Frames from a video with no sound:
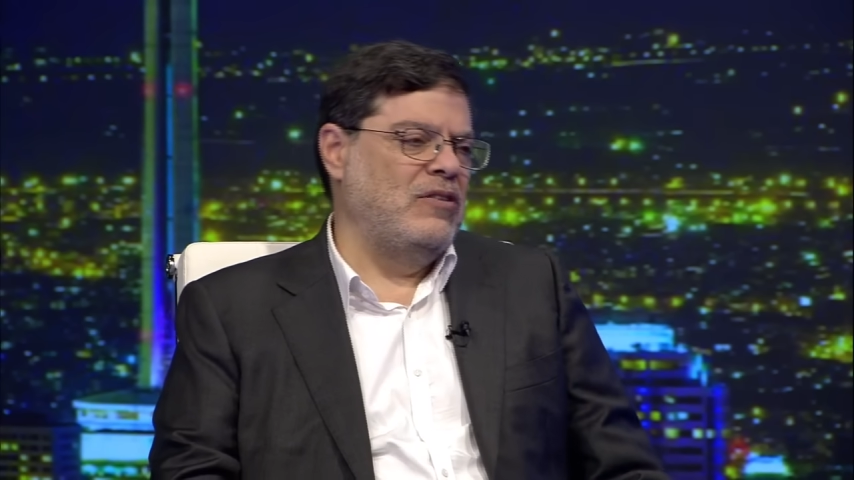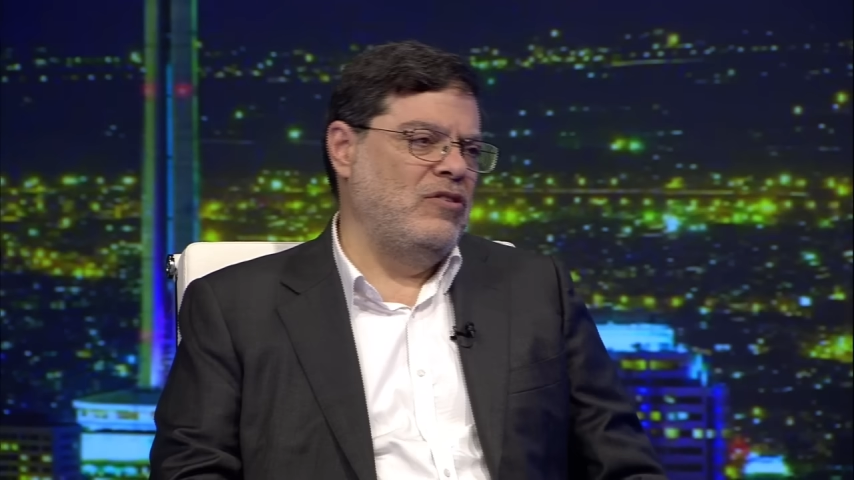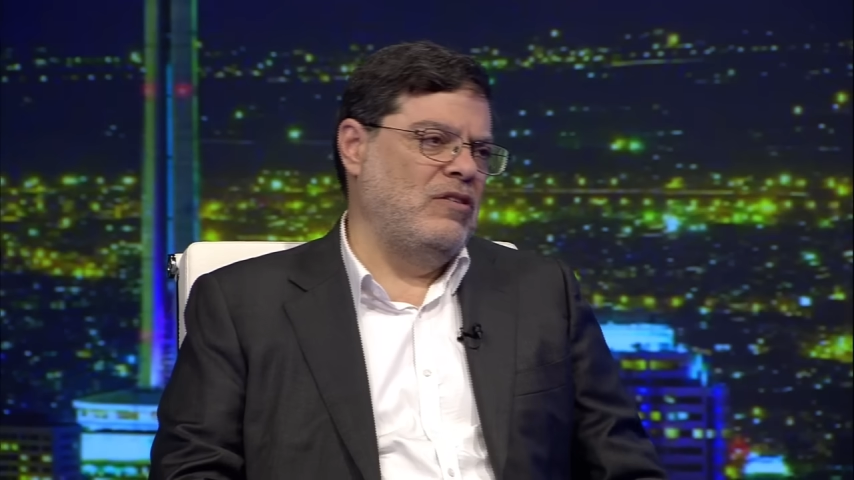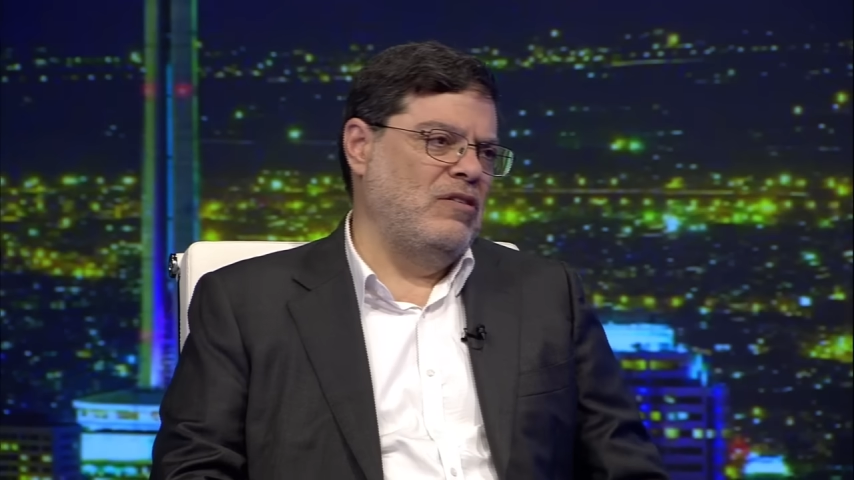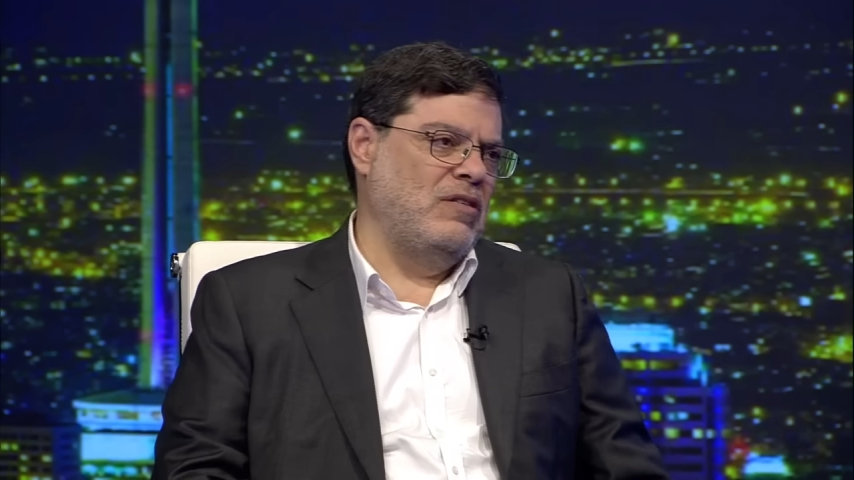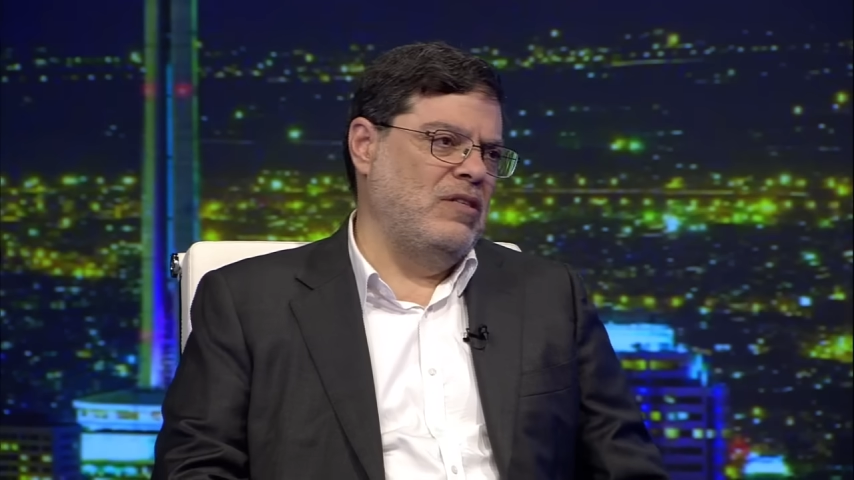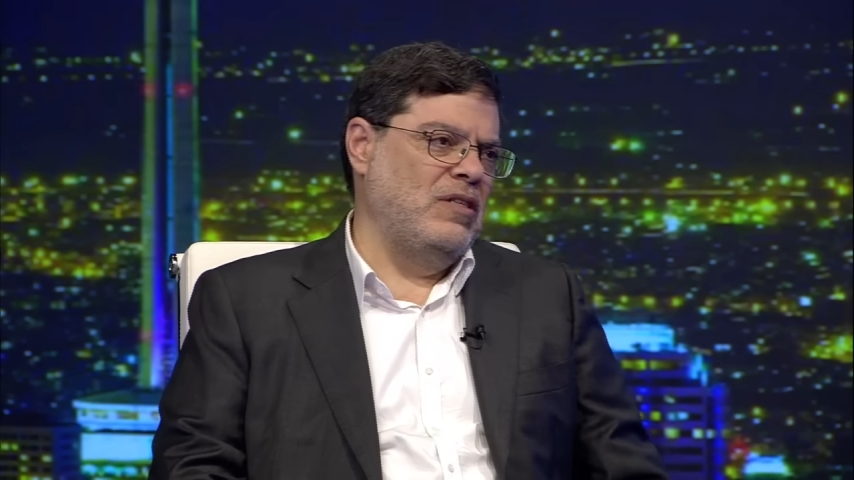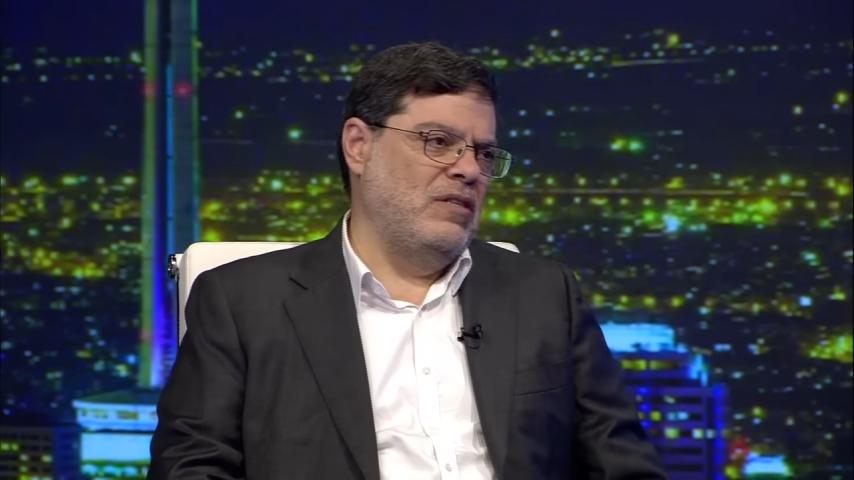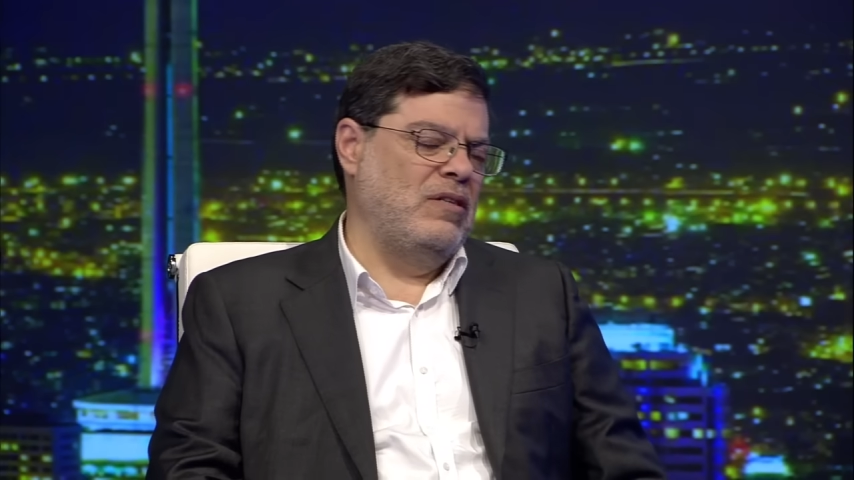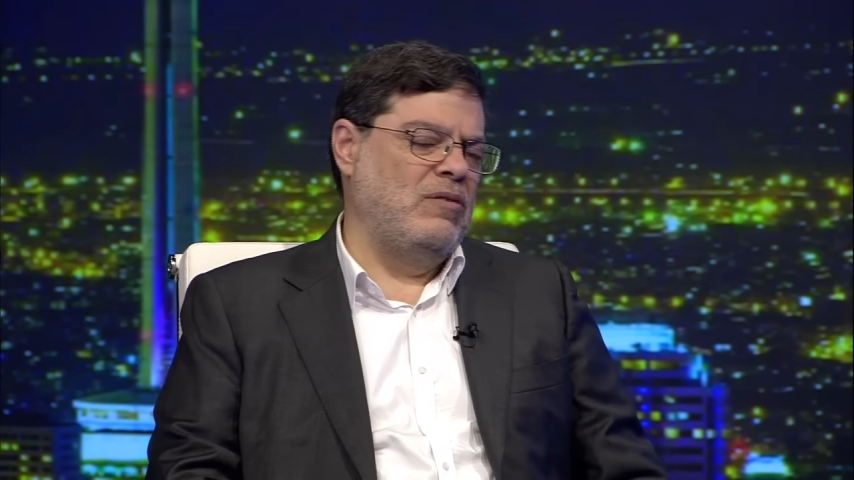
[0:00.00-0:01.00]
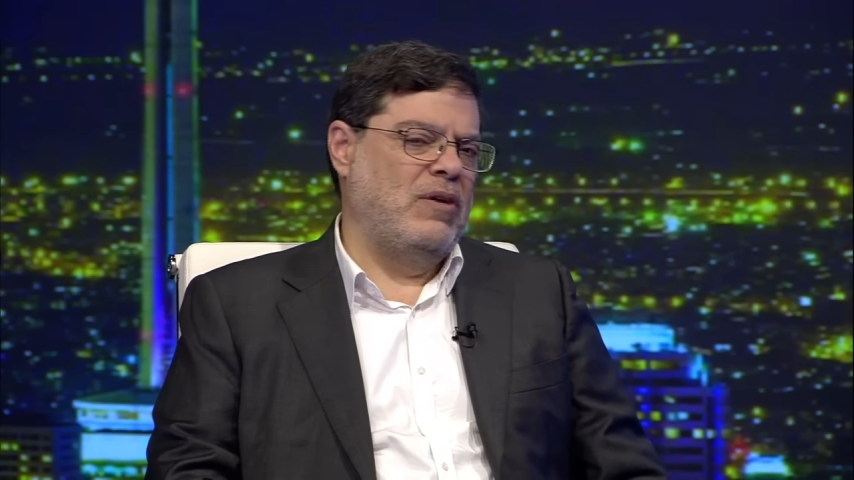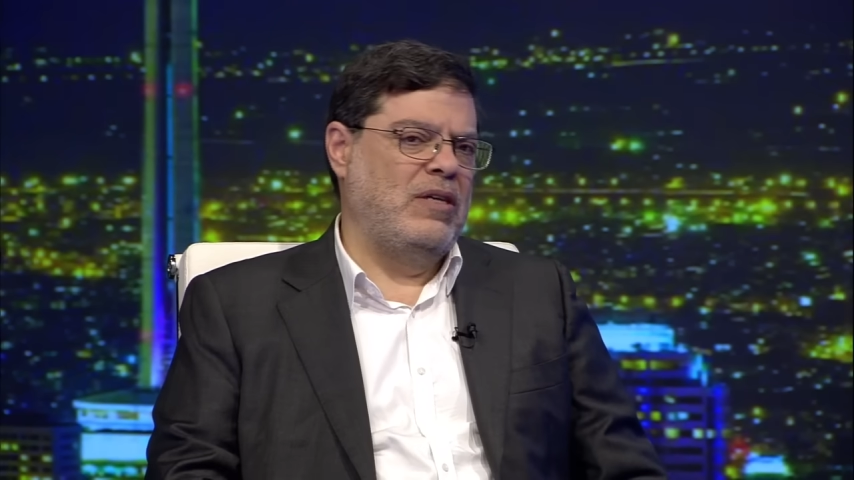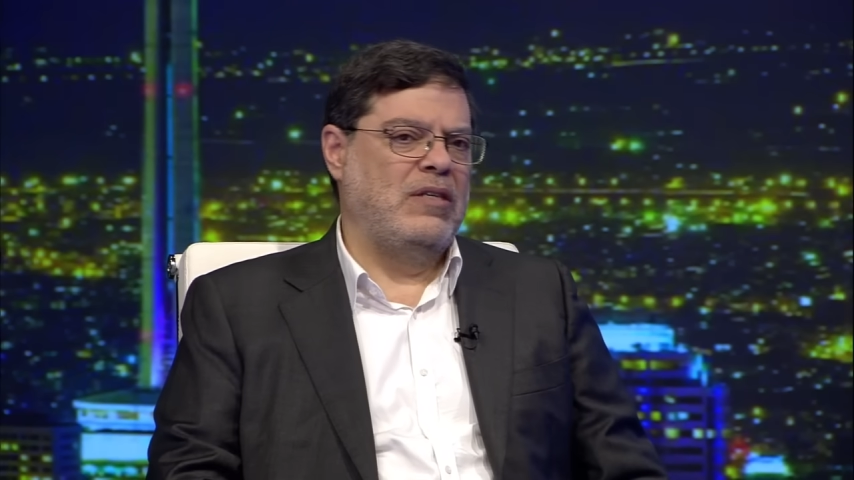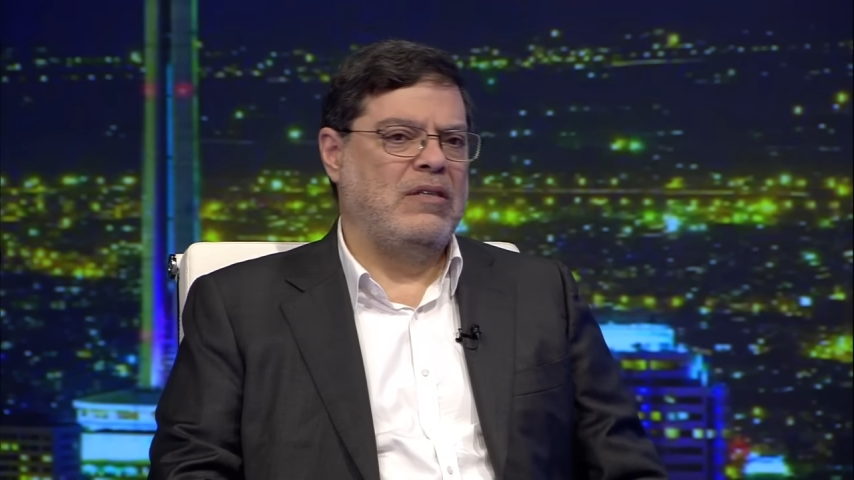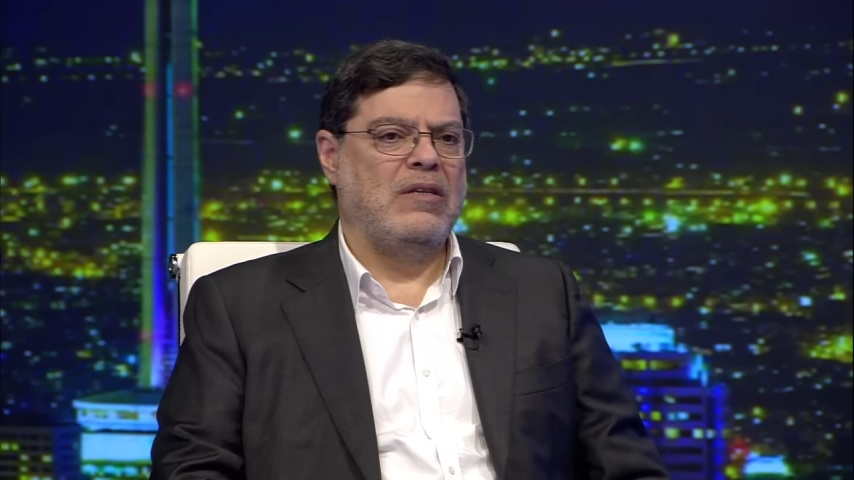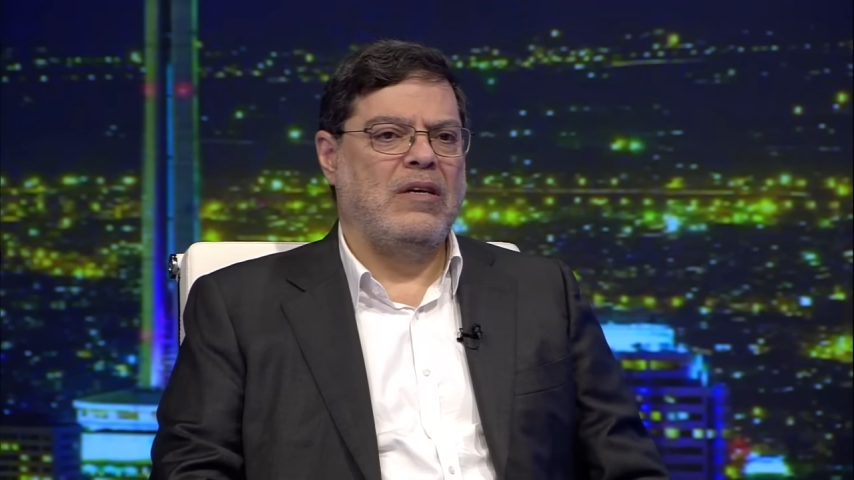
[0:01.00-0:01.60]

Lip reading: just the Iranian